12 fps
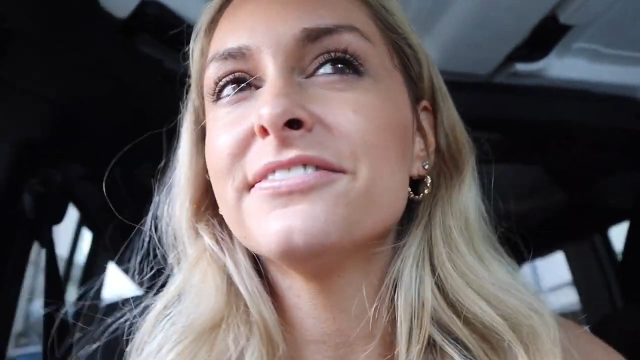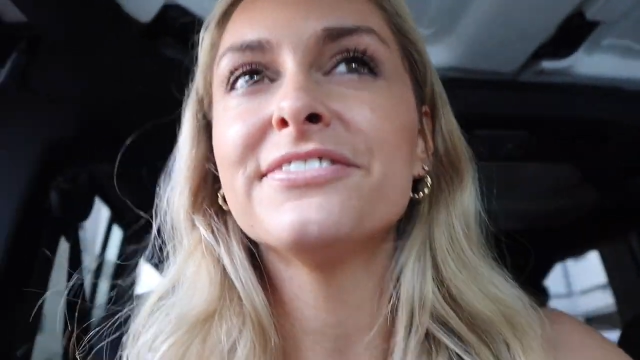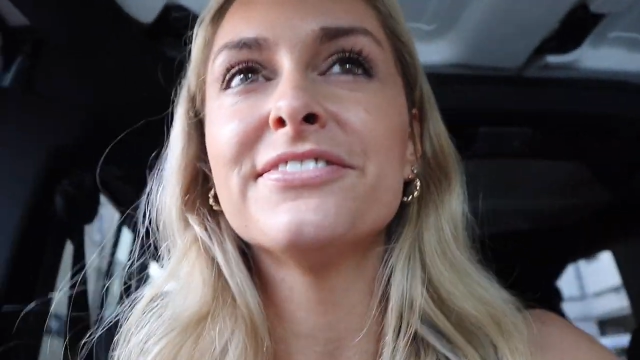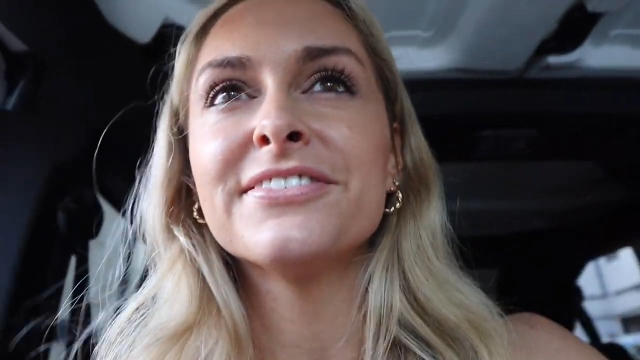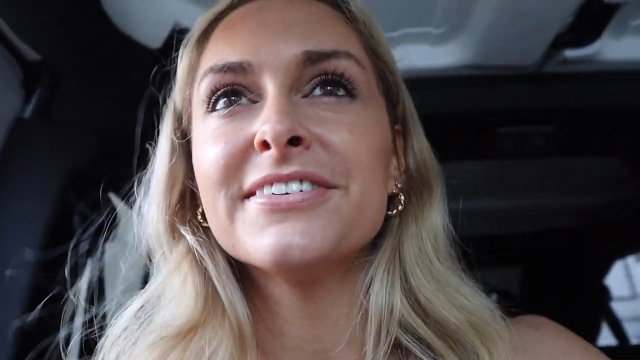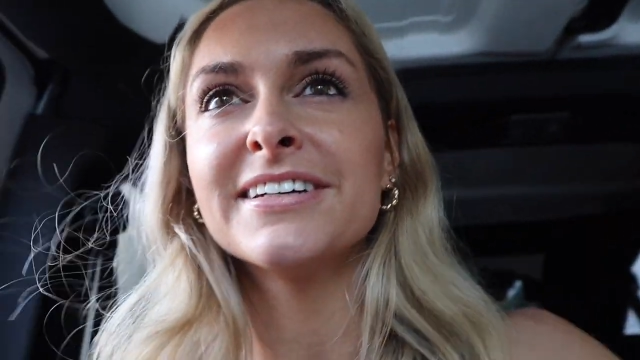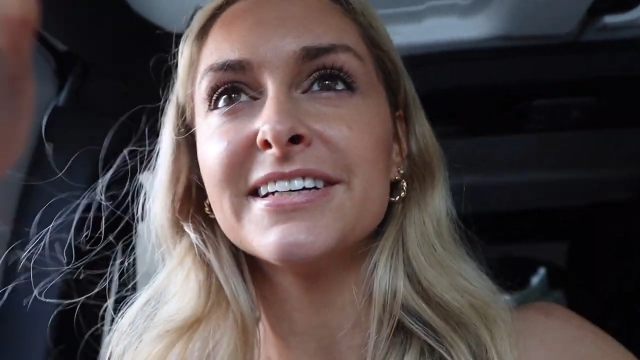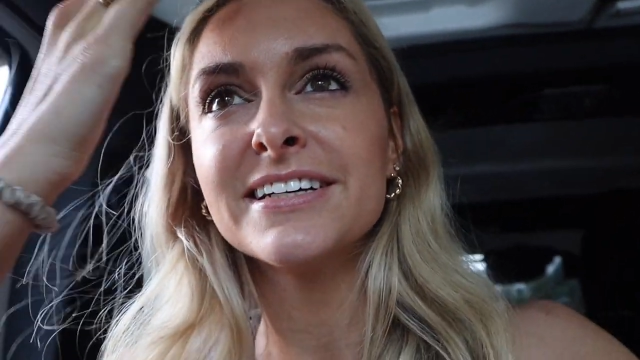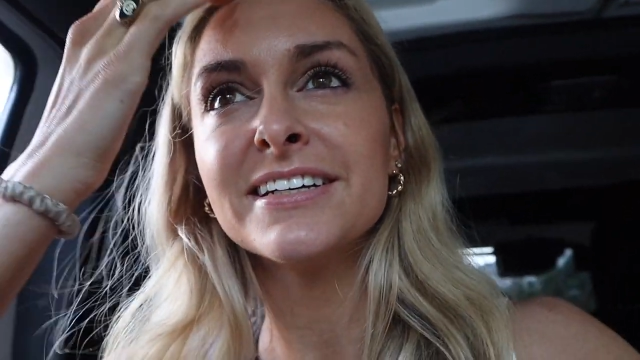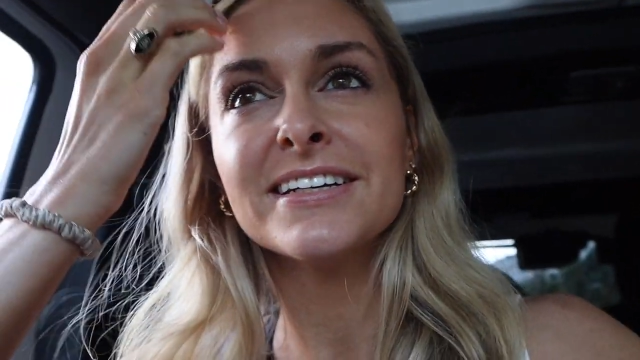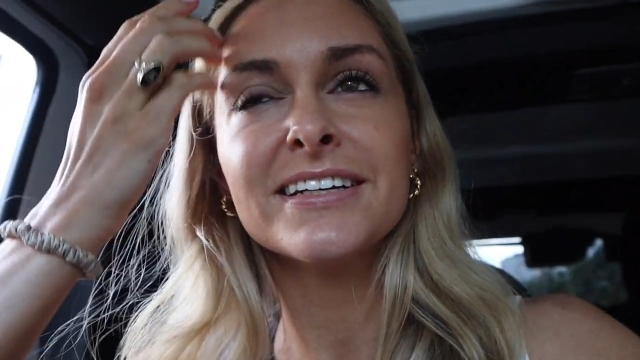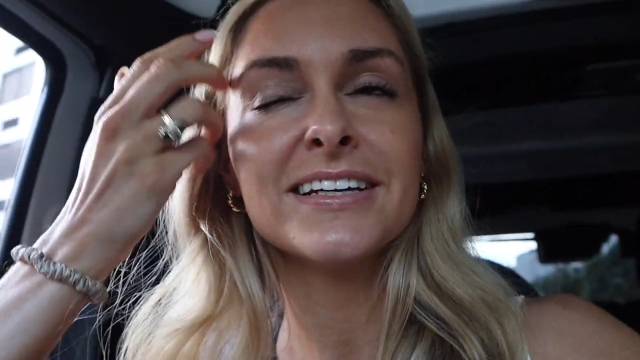I need to know
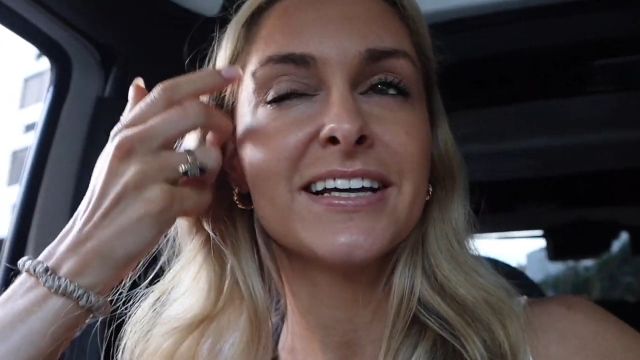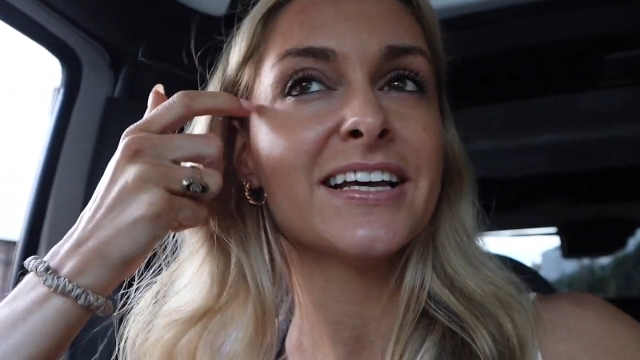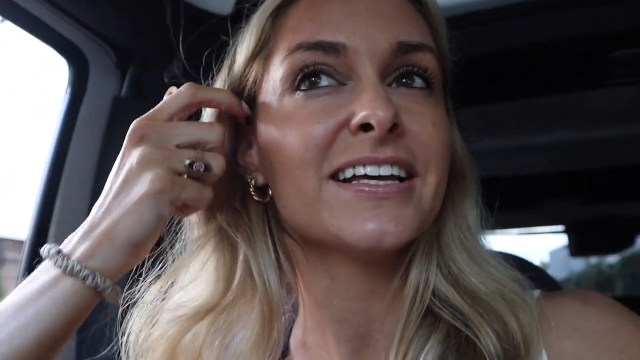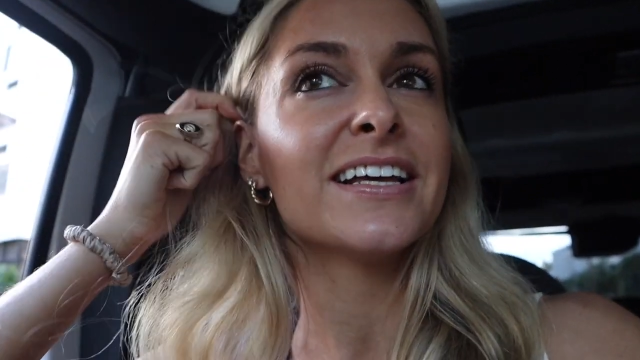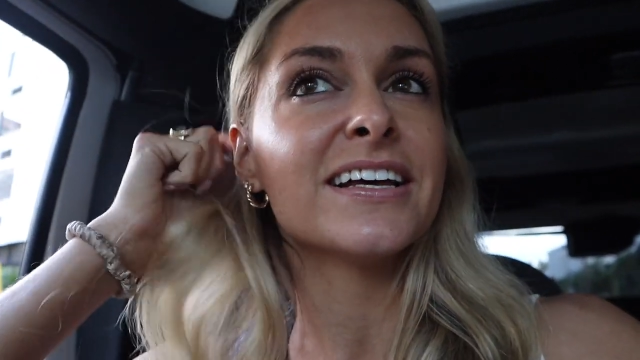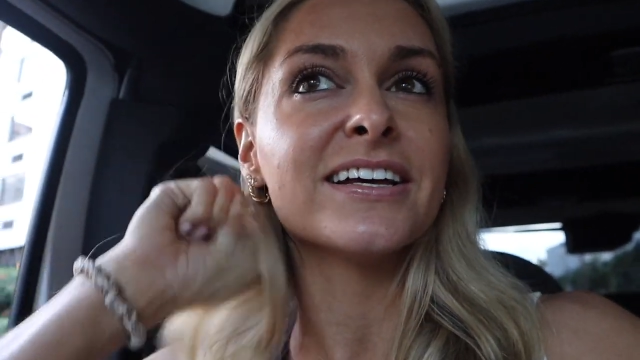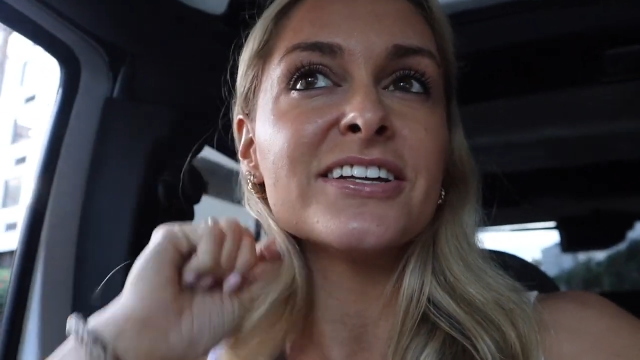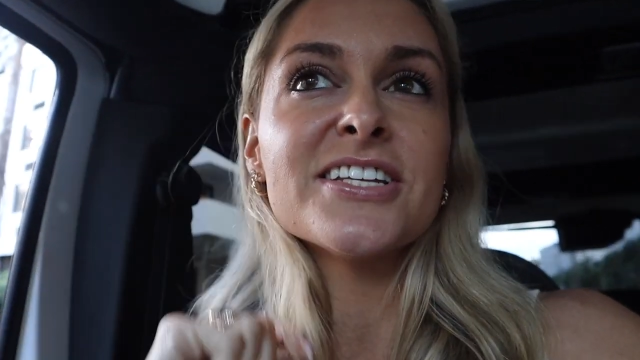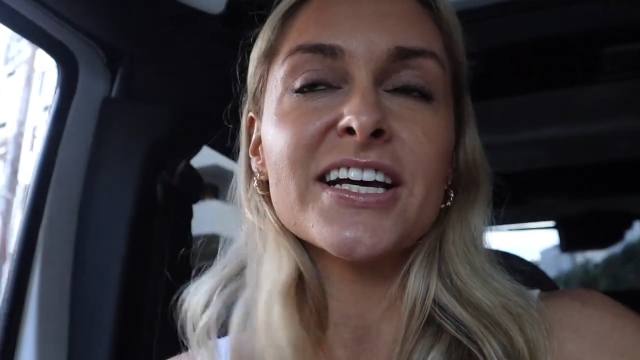where I'm going.